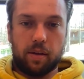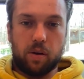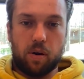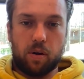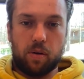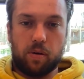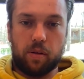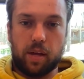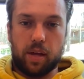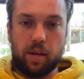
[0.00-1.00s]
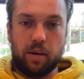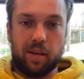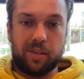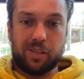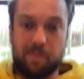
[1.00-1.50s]
carl and
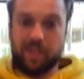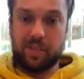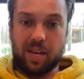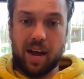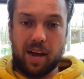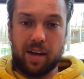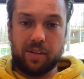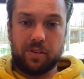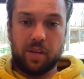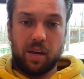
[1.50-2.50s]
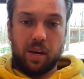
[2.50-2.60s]
and some of these guys